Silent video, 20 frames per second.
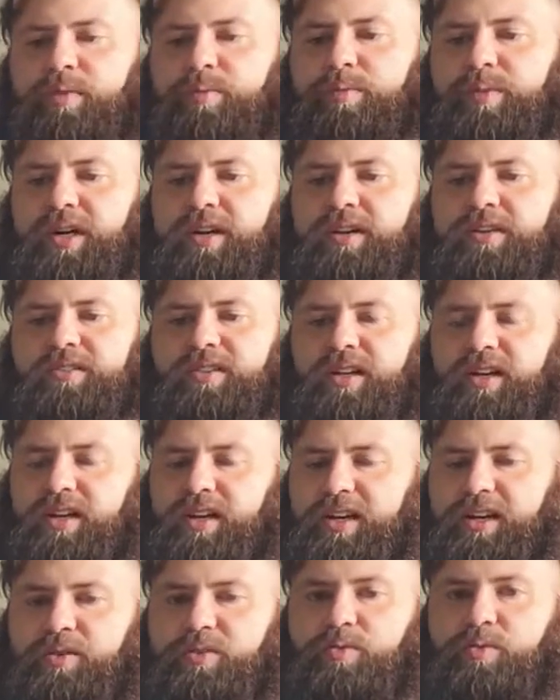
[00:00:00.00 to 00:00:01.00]
But
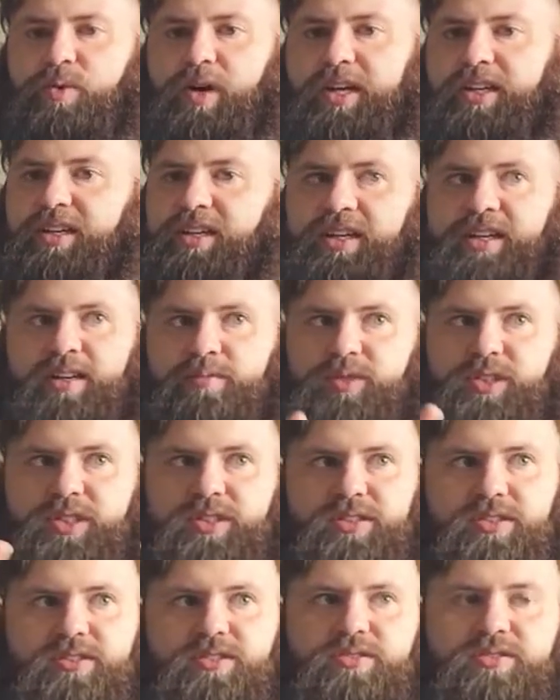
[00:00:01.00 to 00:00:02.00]

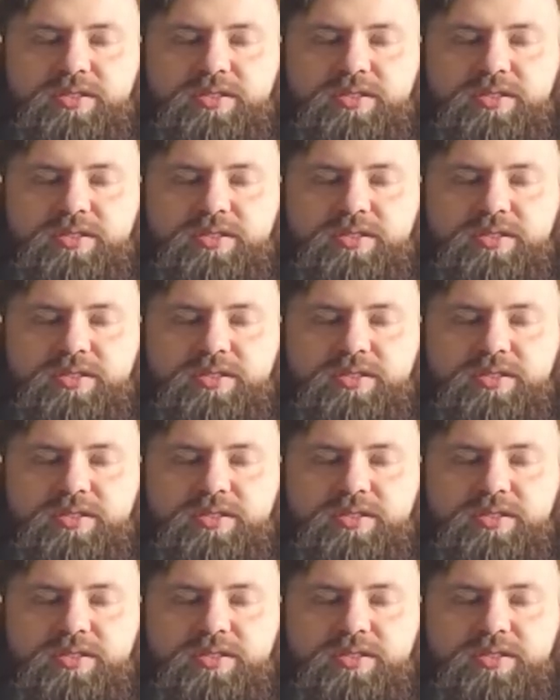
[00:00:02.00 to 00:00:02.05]
Whitingham's